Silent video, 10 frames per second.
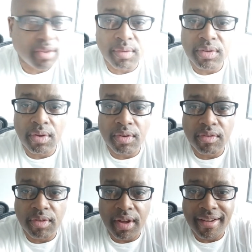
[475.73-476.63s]
a
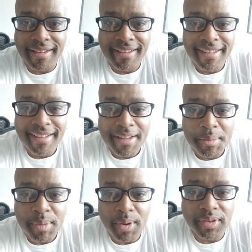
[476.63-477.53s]
result of
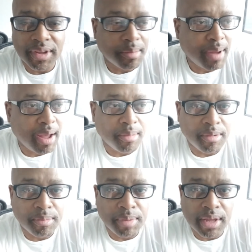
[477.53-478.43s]
posting about
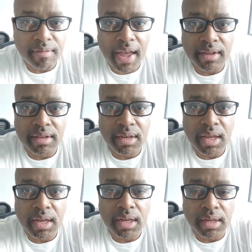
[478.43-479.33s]
being
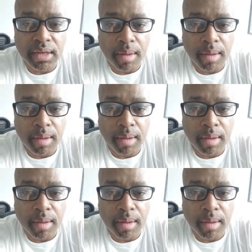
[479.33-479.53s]
vaccinated, and I'll